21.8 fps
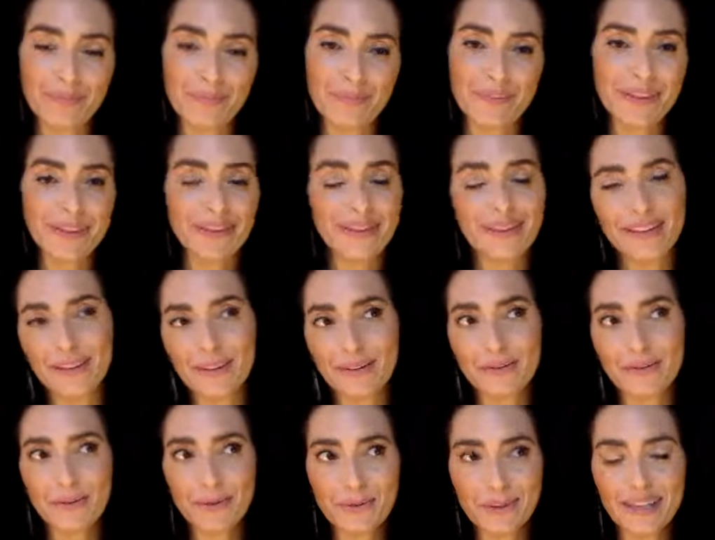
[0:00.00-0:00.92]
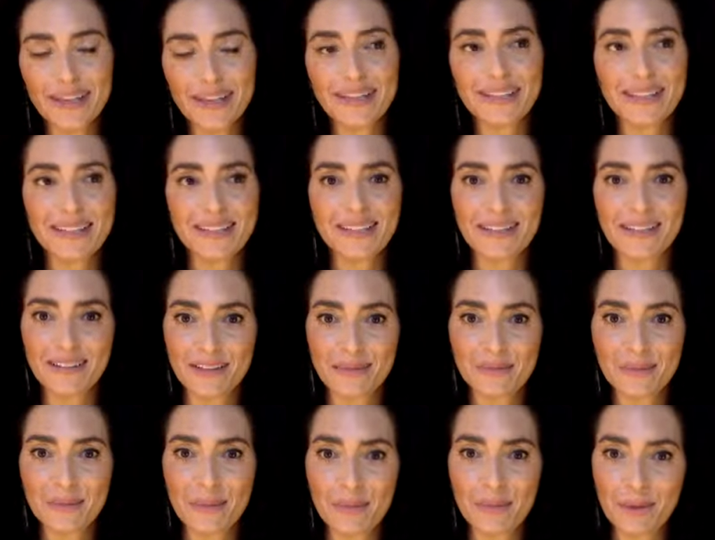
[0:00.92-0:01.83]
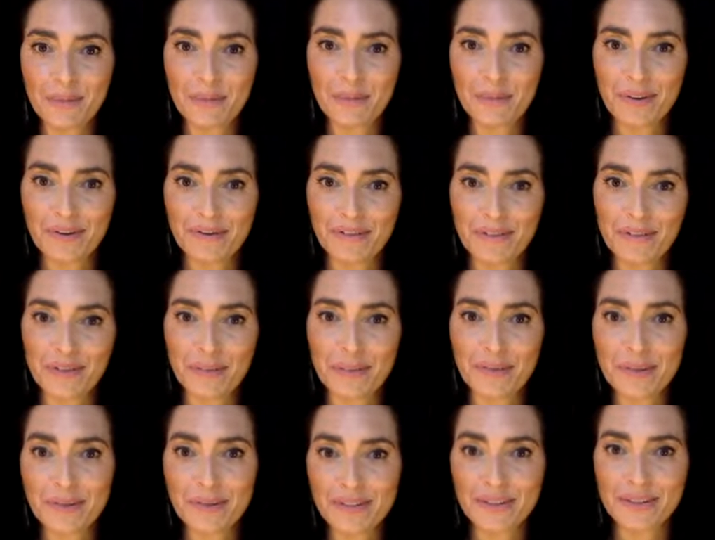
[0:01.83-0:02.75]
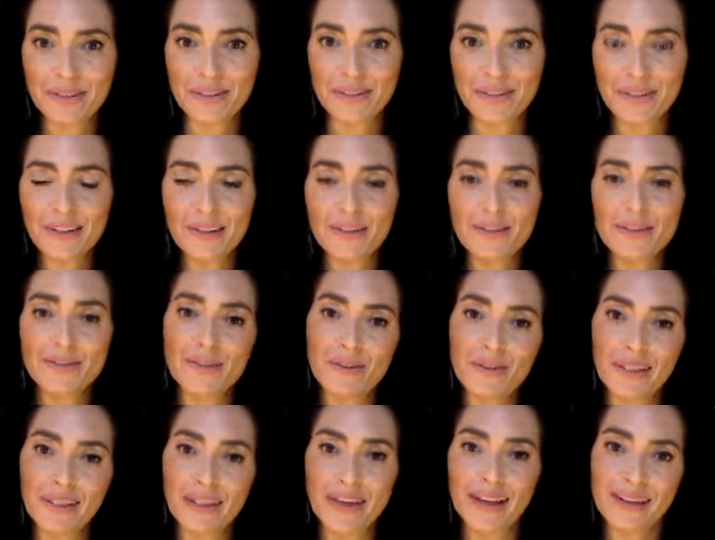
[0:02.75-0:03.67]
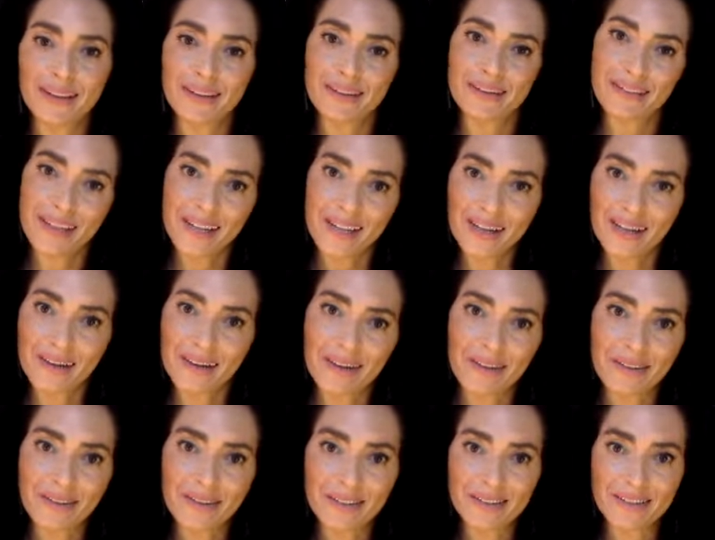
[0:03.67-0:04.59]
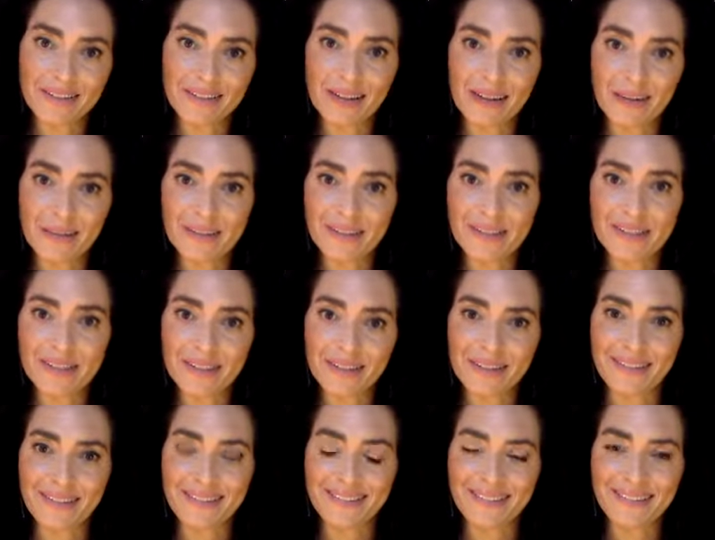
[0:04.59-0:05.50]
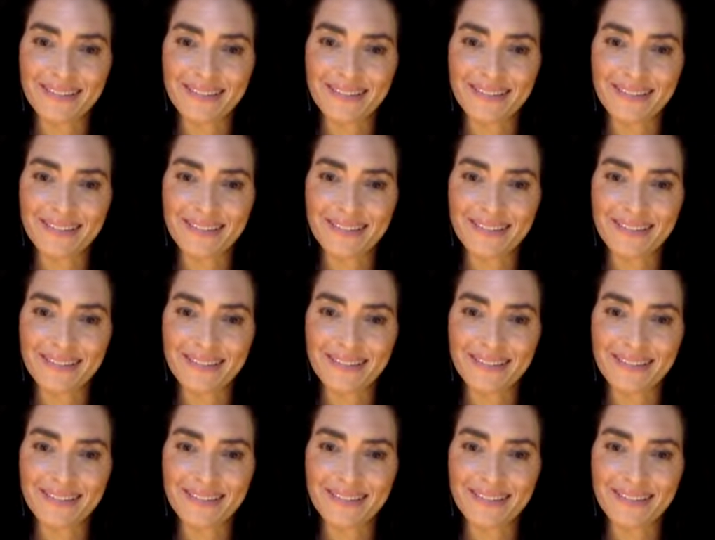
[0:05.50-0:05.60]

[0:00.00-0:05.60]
you know, Ruth King says nothing's permanent, perfect, or personal. So like, let it go. It's not a big deal.